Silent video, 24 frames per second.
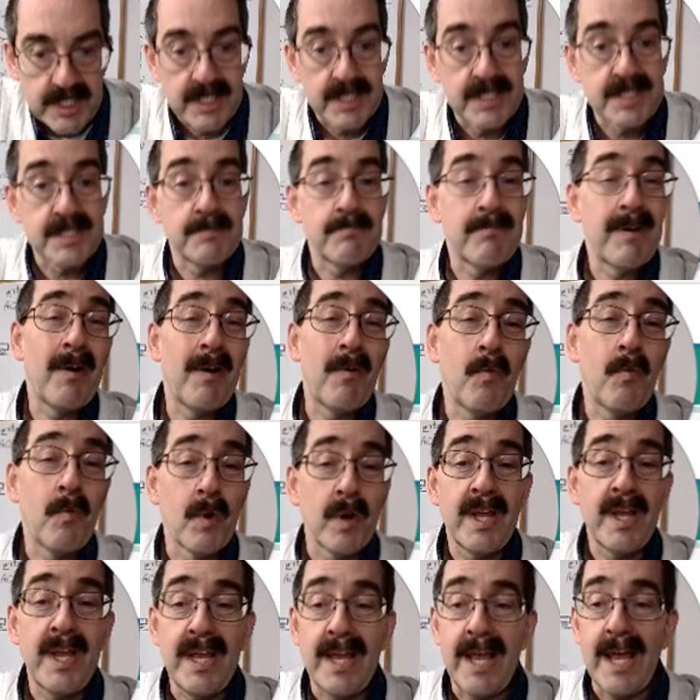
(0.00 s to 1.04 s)
It's about
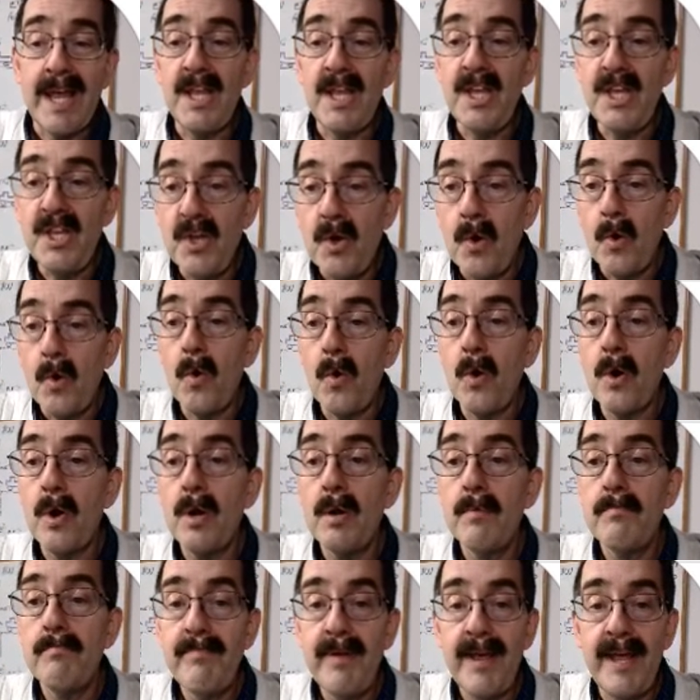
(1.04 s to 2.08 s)
working at your
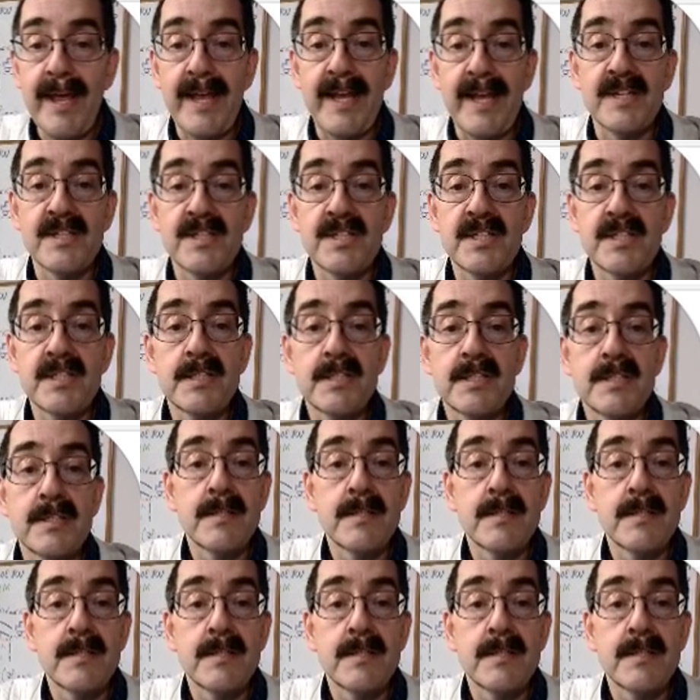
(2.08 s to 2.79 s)
pace.